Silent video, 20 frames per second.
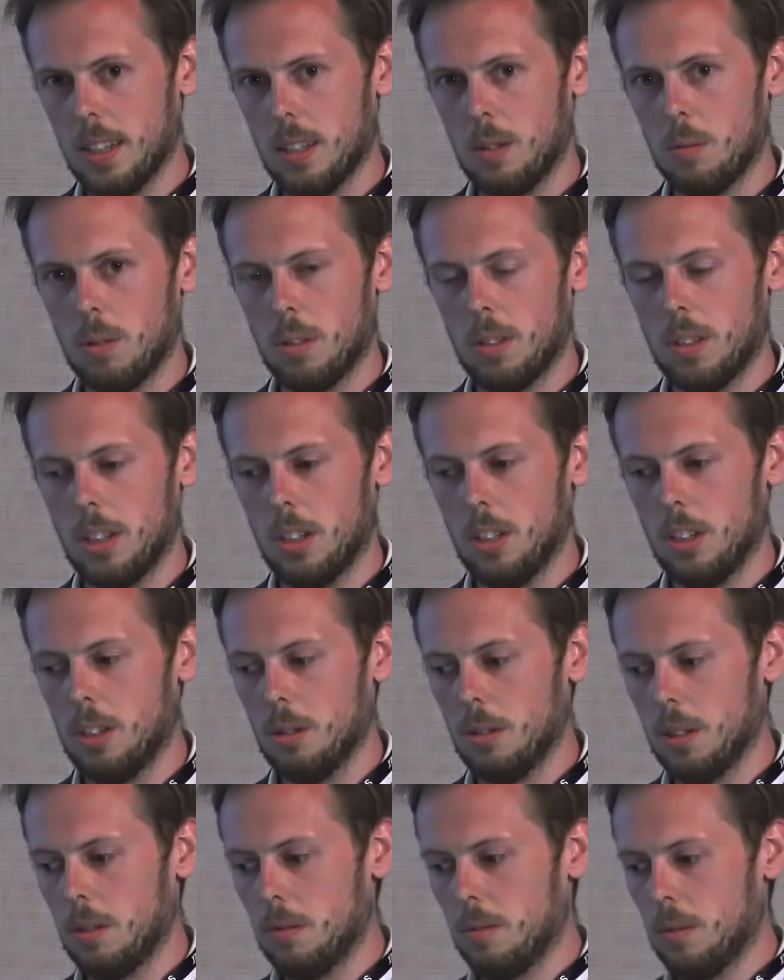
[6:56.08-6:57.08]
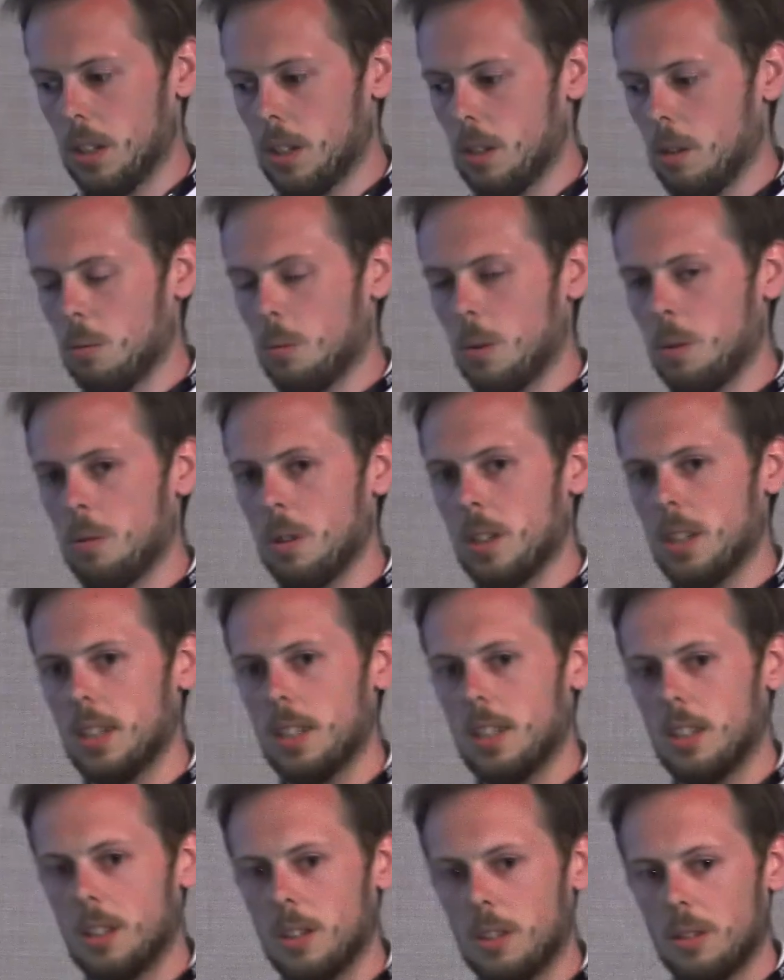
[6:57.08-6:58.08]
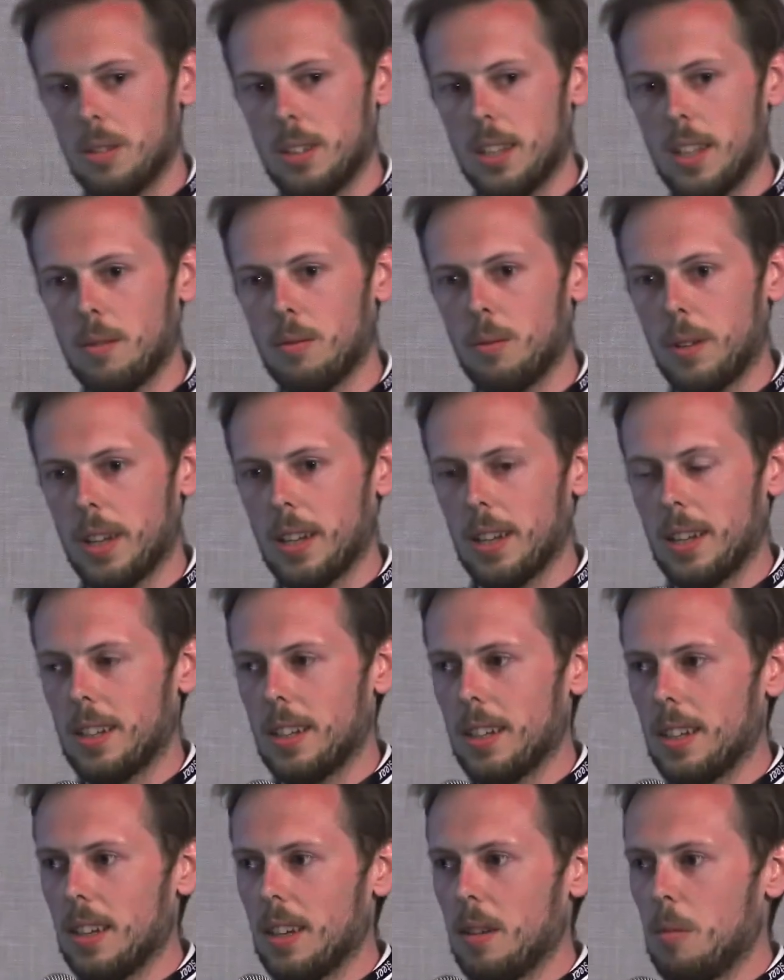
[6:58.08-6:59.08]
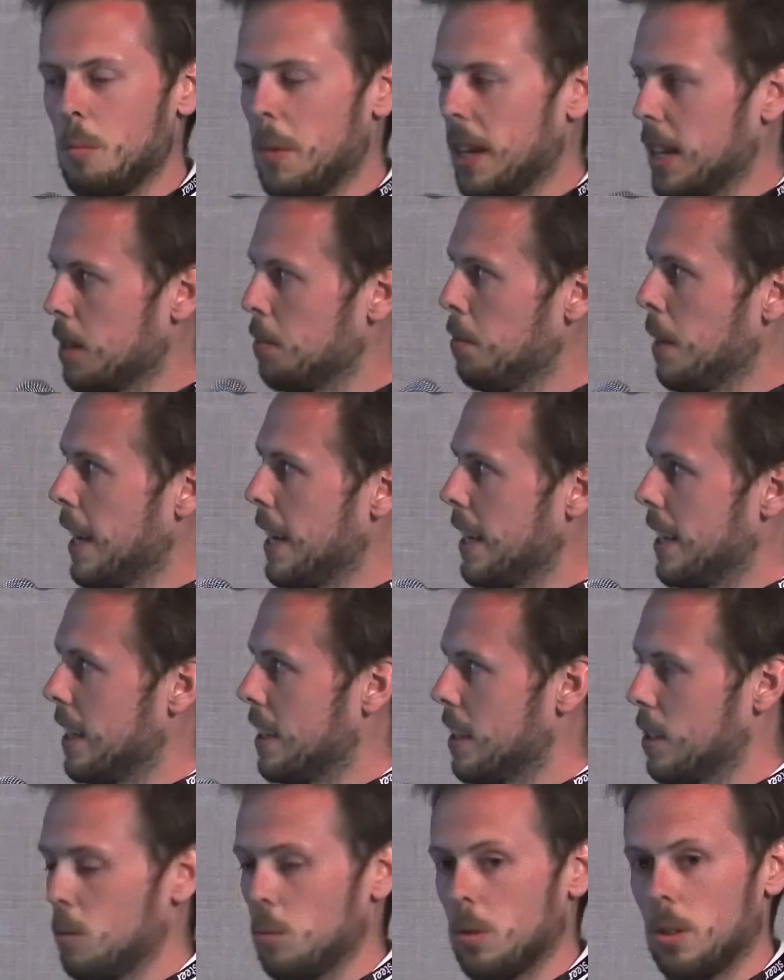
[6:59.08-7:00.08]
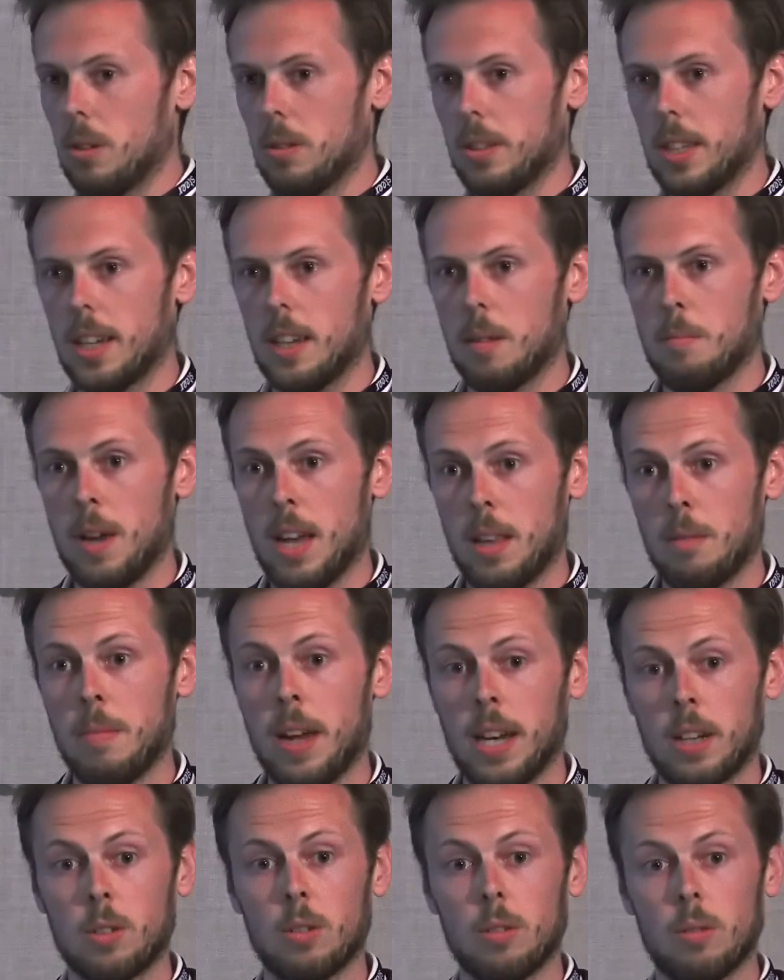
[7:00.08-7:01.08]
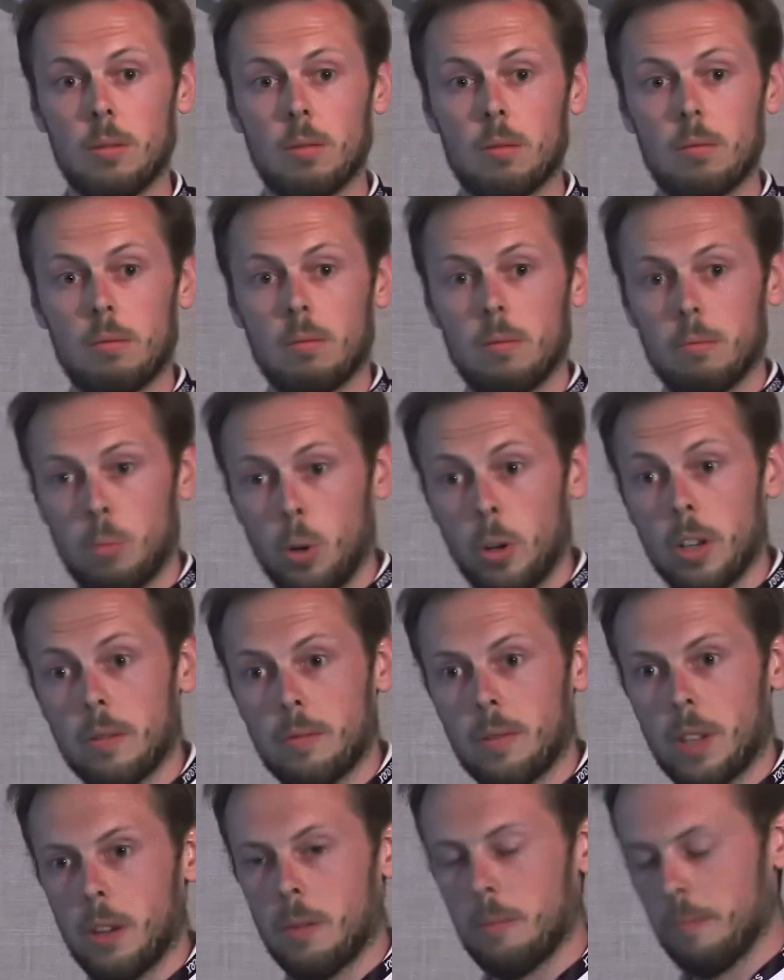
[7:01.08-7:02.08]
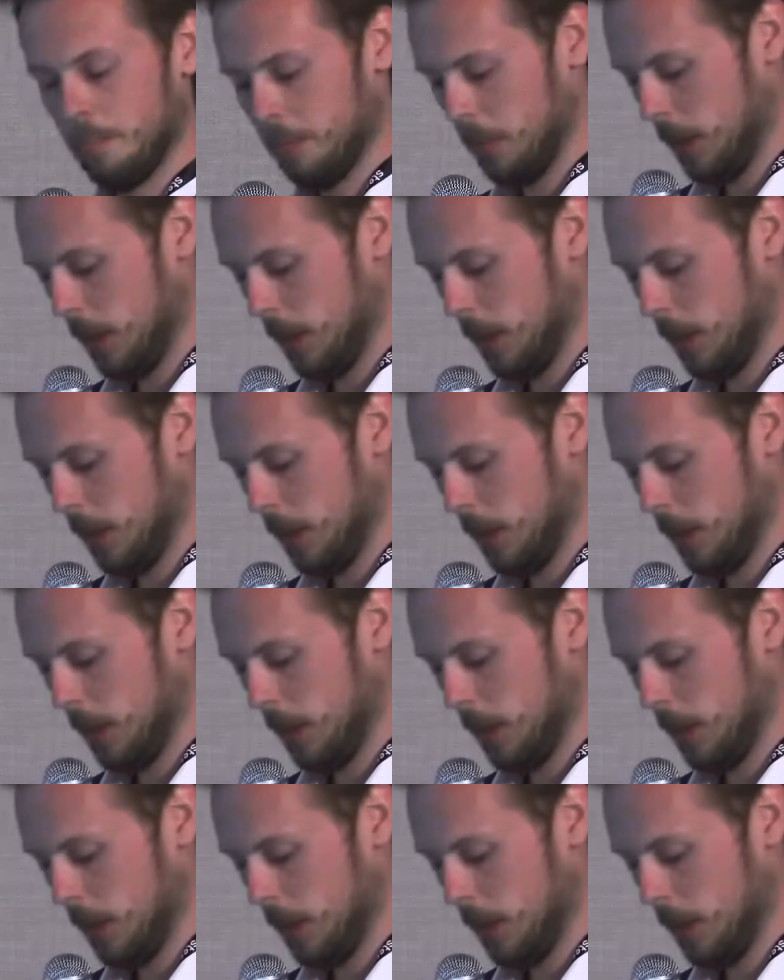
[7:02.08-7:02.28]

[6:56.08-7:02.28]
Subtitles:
this was an intuitive result, we wanted to see if we could explain this using a mathematical point of view.